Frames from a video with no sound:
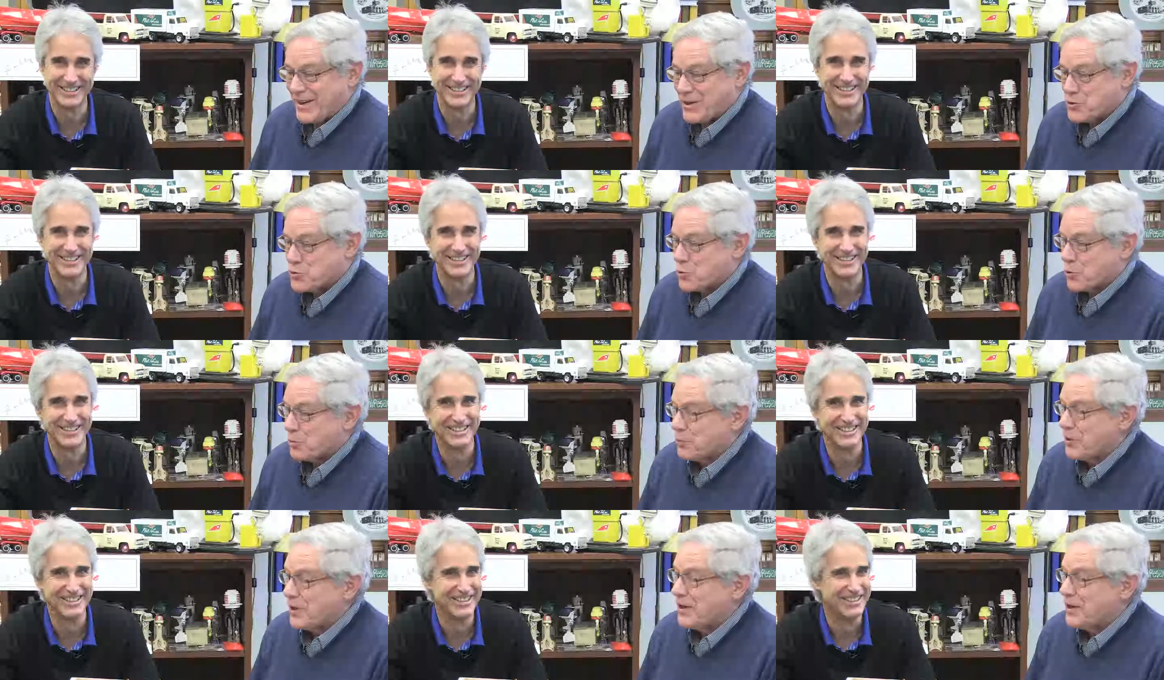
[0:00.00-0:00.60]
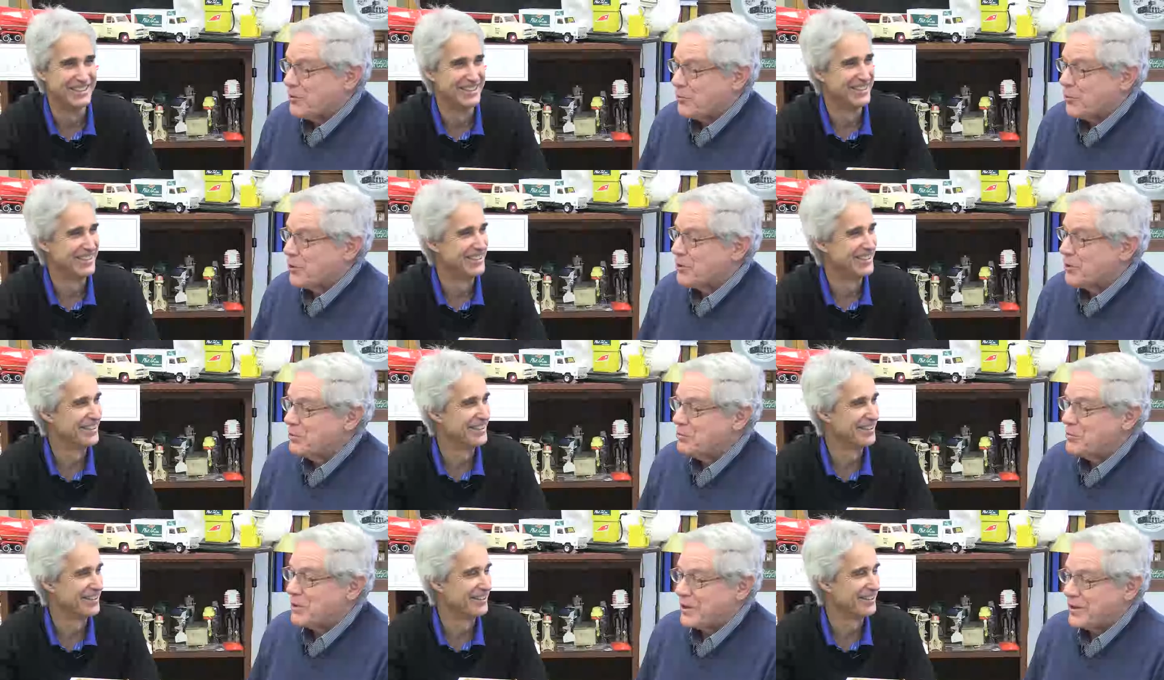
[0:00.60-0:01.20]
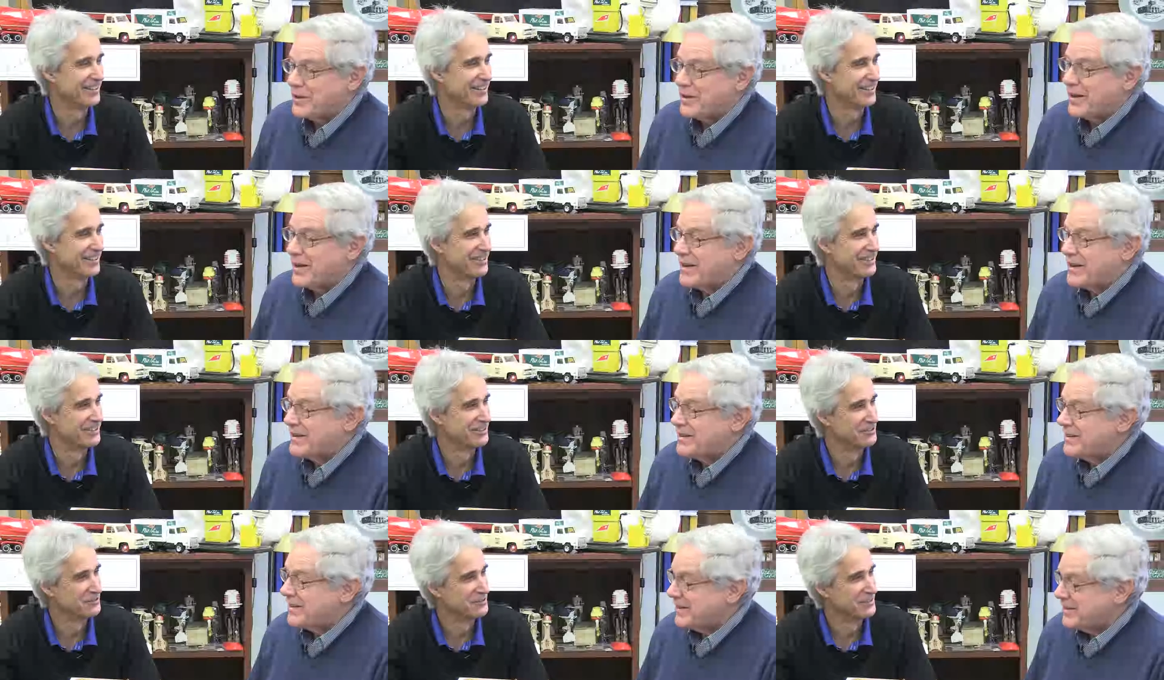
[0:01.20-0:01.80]
Speaker 1: kids were playing with them. And
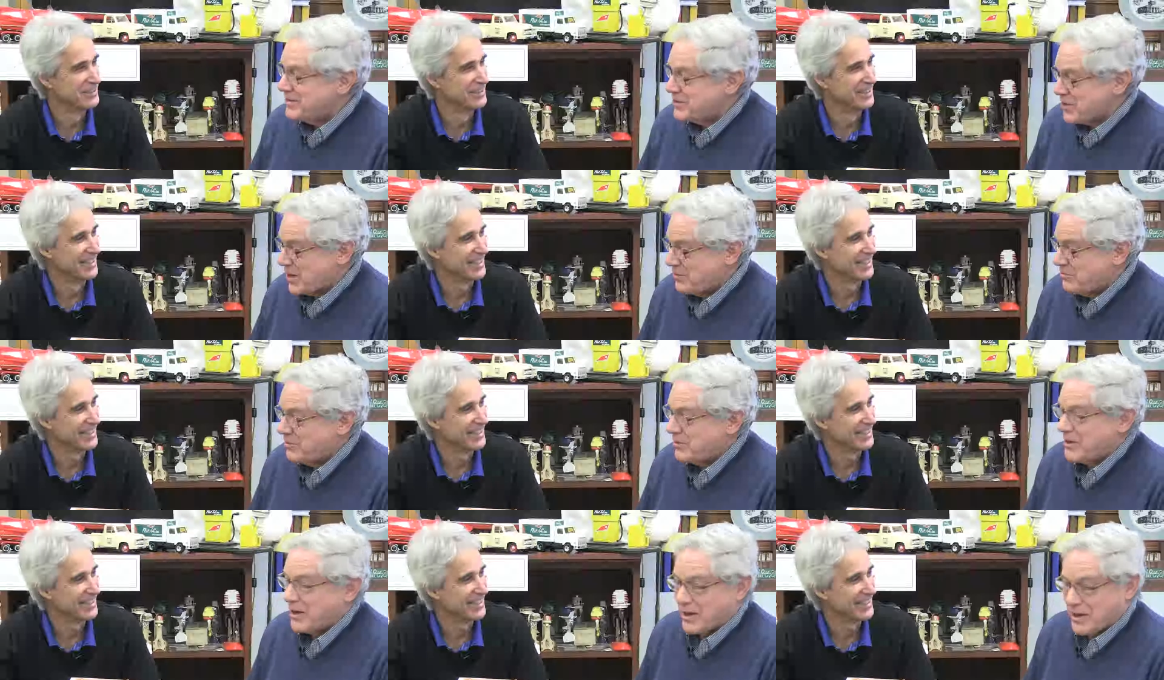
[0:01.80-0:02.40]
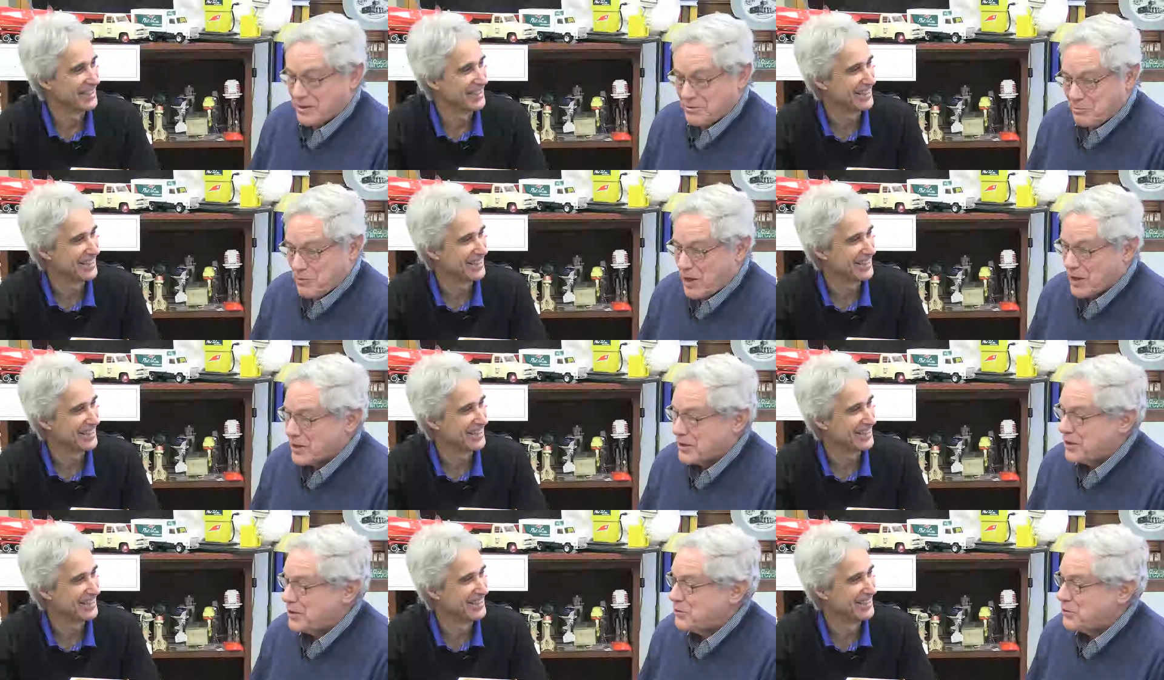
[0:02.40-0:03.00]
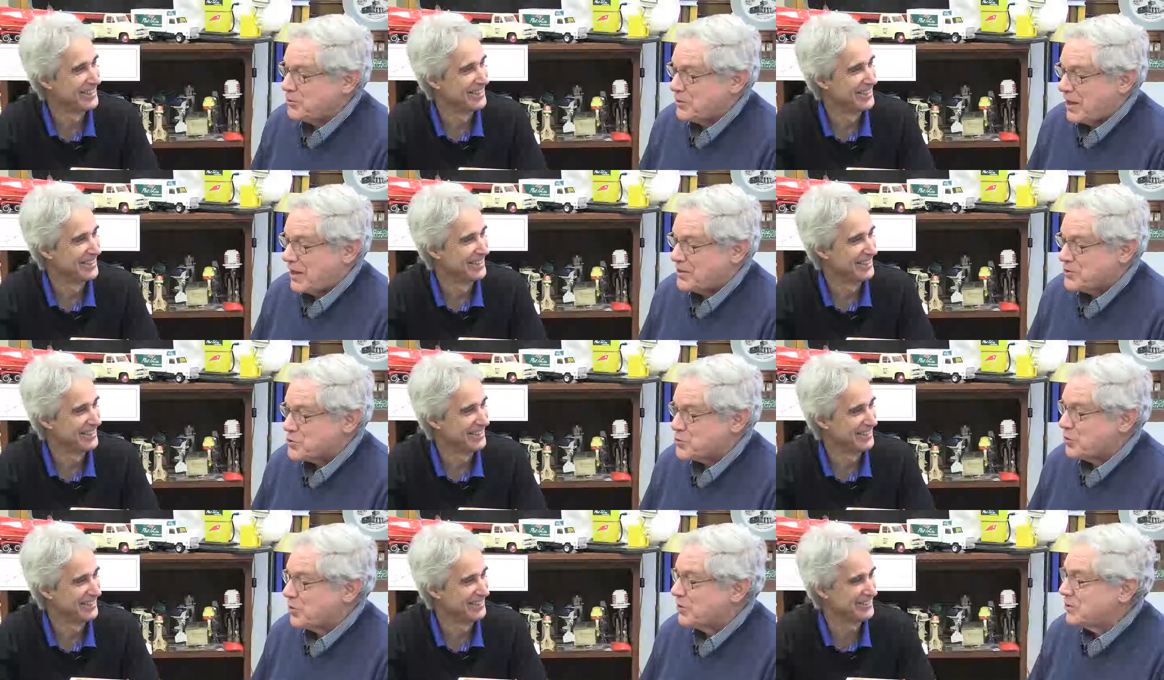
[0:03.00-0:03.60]
uh, I said, I'm not going to do
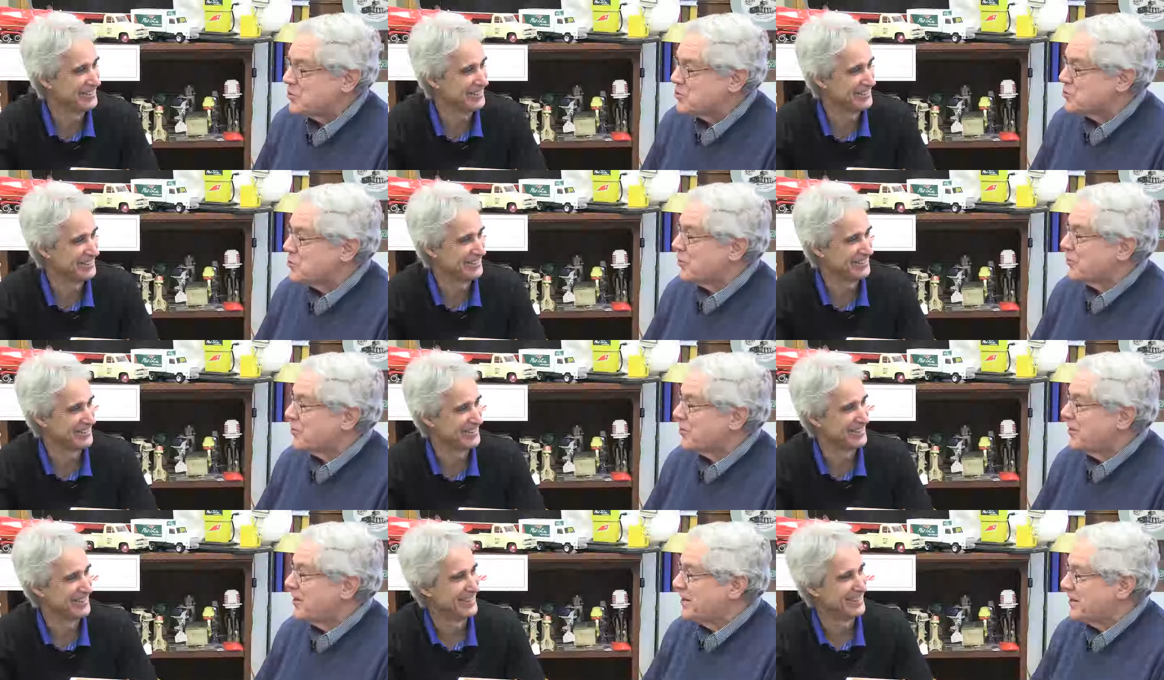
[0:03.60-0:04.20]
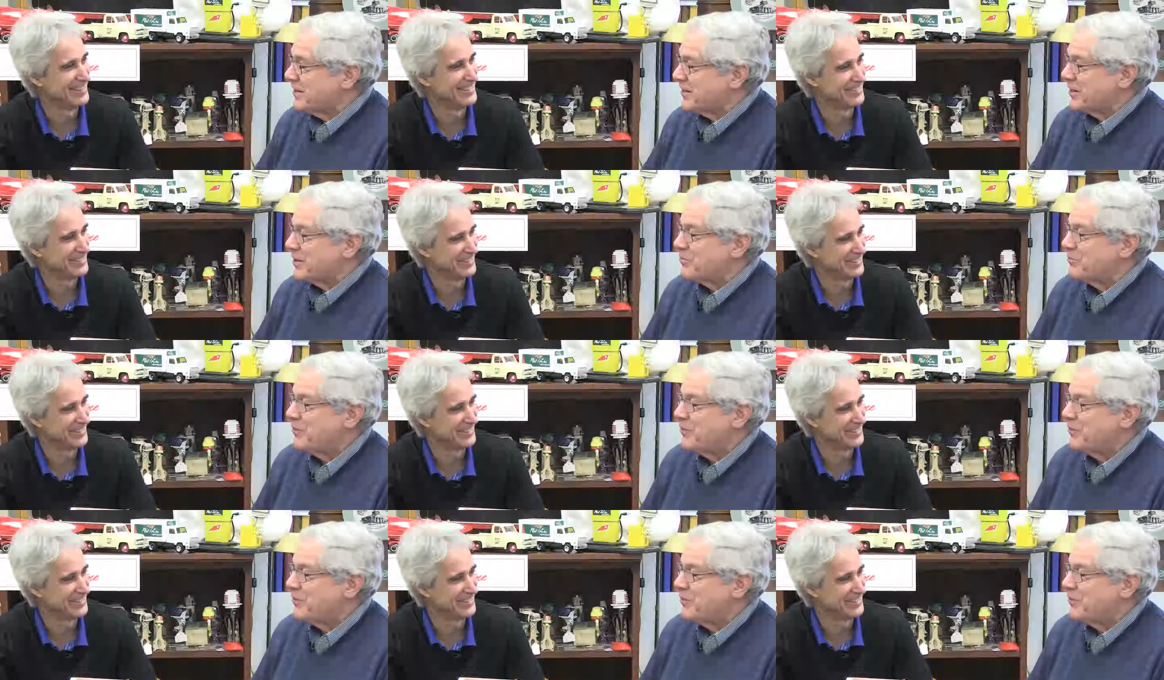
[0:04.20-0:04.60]
that, so I'm going to start collecting them.